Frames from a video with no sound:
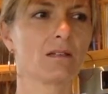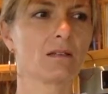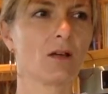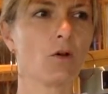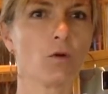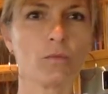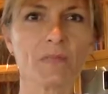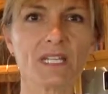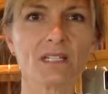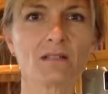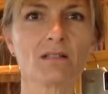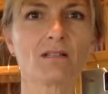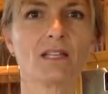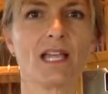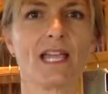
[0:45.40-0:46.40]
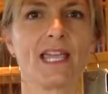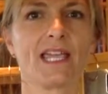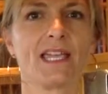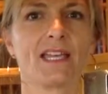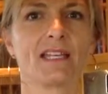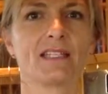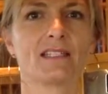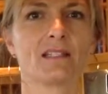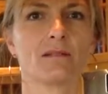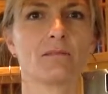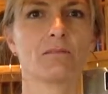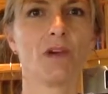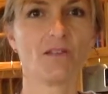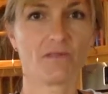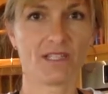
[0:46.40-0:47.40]
oatmeal and
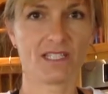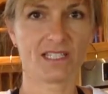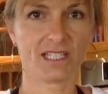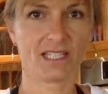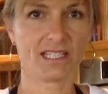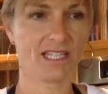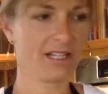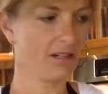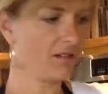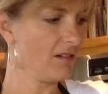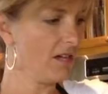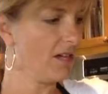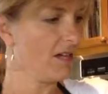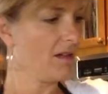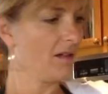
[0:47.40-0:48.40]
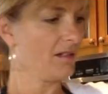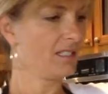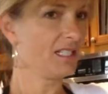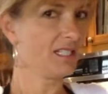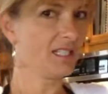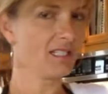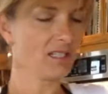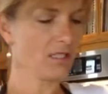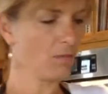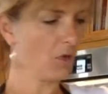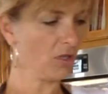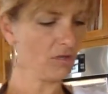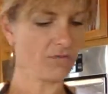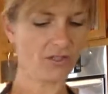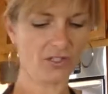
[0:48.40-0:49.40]
muffins in here. This is a
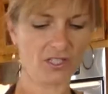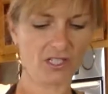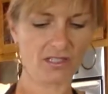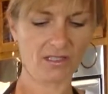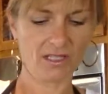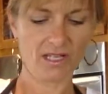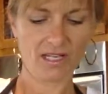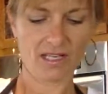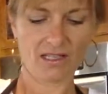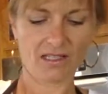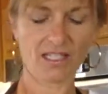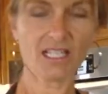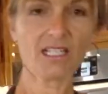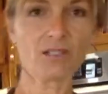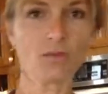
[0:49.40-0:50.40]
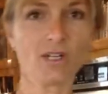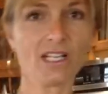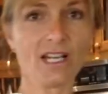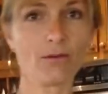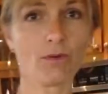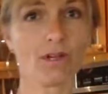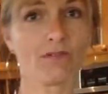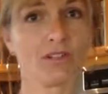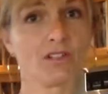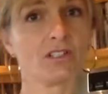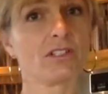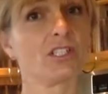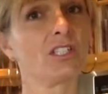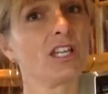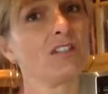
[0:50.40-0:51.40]
smaller version. This one,
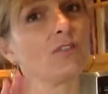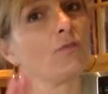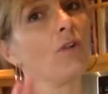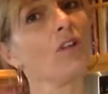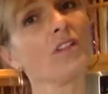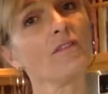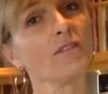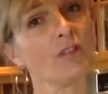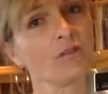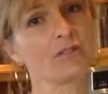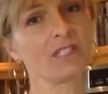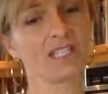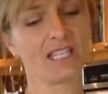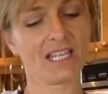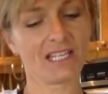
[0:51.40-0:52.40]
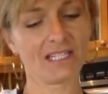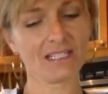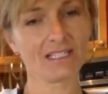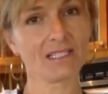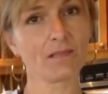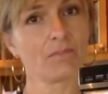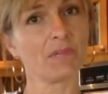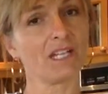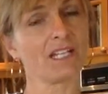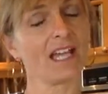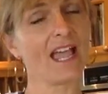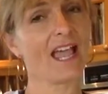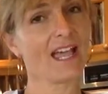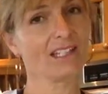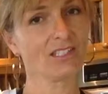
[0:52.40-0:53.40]
however, can do all of those things, but
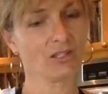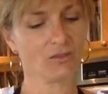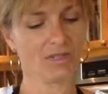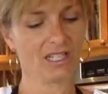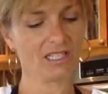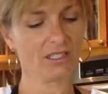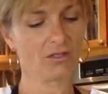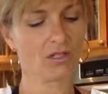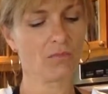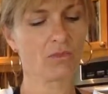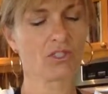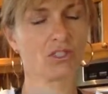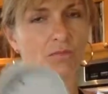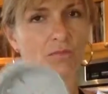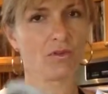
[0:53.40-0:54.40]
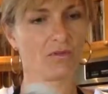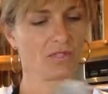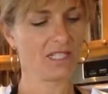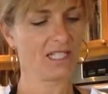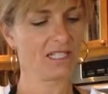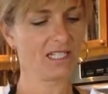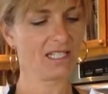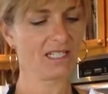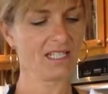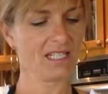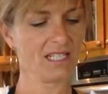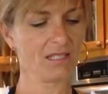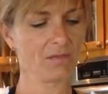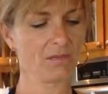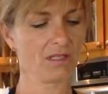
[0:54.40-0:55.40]
add to it, you can put your protein in
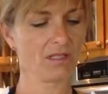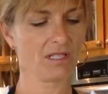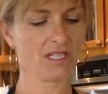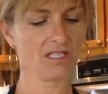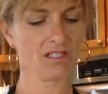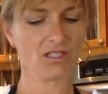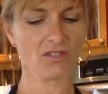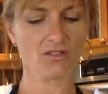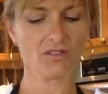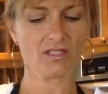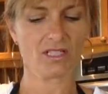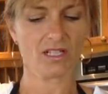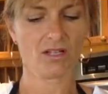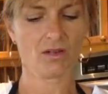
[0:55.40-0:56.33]
this insert,